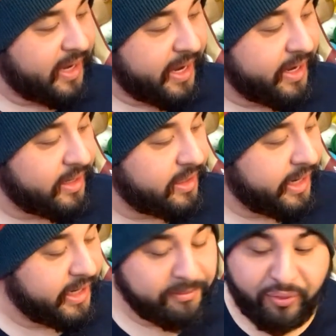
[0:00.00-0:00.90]
and
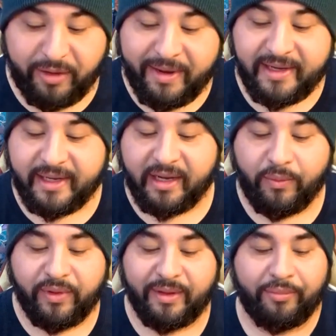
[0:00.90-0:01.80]
a pre-made deck
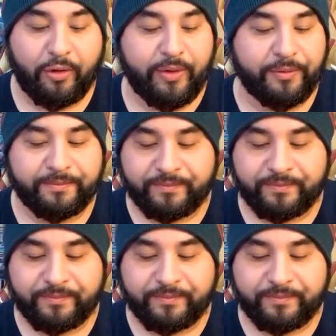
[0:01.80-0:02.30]
with a promo.